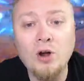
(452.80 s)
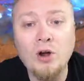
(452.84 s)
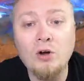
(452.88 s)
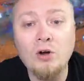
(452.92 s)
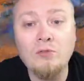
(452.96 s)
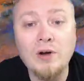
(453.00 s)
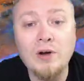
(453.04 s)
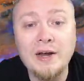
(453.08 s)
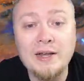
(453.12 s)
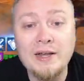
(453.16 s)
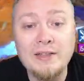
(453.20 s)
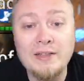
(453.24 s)

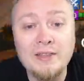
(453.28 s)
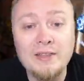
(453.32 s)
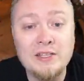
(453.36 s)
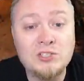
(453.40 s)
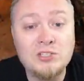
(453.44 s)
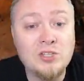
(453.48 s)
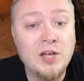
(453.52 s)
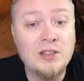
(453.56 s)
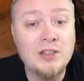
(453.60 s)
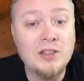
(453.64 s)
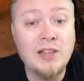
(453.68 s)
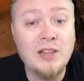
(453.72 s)
running this
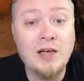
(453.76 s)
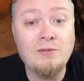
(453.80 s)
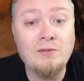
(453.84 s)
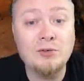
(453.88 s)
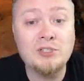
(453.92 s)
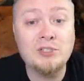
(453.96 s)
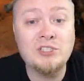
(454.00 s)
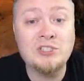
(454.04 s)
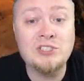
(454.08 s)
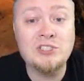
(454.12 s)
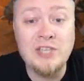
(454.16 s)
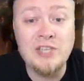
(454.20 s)
on level
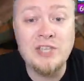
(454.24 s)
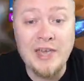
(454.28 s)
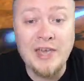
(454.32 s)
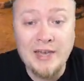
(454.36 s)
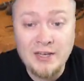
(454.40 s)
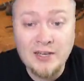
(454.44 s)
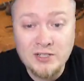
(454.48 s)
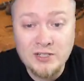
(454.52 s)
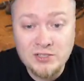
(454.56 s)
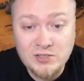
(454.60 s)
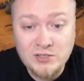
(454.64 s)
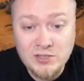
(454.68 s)

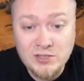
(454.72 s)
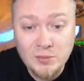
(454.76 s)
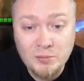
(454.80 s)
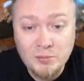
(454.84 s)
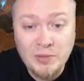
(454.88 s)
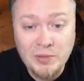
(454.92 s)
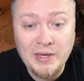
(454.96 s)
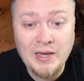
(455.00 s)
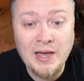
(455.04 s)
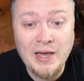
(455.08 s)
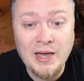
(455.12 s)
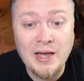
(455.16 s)
six
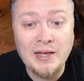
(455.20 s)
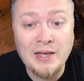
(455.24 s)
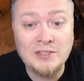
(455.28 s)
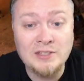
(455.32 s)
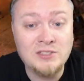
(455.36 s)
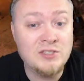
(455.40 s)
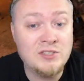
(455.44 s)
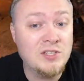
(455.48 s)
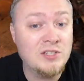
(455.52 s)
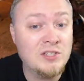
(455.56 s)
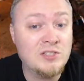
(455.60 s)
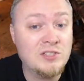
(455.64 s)

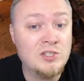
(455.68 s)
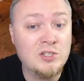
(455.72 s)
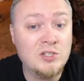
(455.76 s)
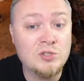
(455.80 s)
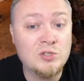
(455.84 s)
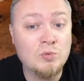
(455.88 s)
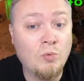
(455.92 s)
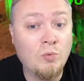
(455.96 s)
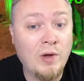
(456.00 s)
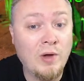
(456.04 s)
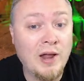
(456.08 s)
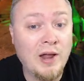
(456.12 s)
because this
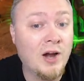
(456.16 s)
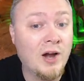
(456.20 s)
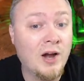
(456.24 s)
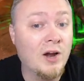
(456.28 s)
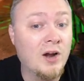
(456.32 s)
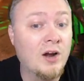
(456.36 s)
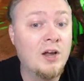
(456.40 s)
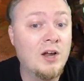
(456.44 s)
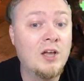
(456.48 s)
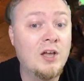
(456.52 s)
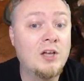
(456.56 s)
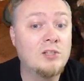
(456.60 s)
is
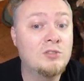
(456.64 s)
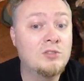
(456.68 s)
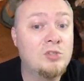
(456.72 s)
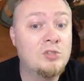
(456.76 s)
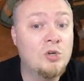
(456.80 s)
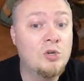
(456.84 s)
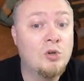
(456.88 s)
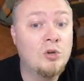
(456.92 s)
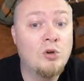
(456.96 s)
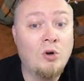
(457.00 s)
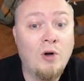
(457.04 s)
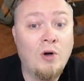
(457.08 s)
where
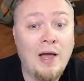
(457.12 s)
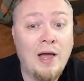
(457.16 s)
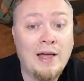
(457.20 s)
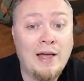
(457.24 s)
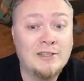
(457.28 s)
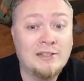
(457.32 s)
Dougal has